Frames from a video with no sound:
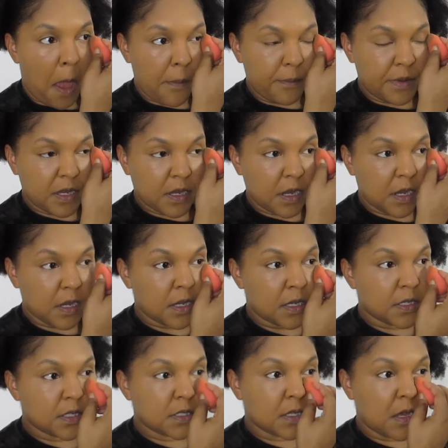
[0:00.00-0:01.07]

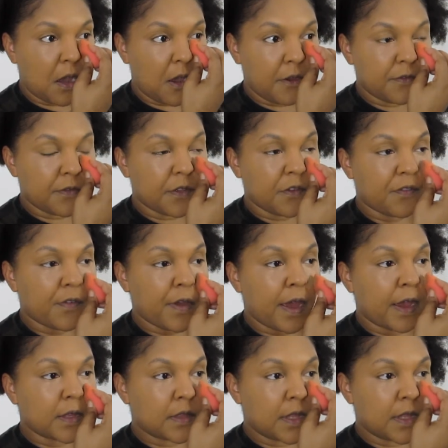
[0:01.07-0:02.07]
because of the fact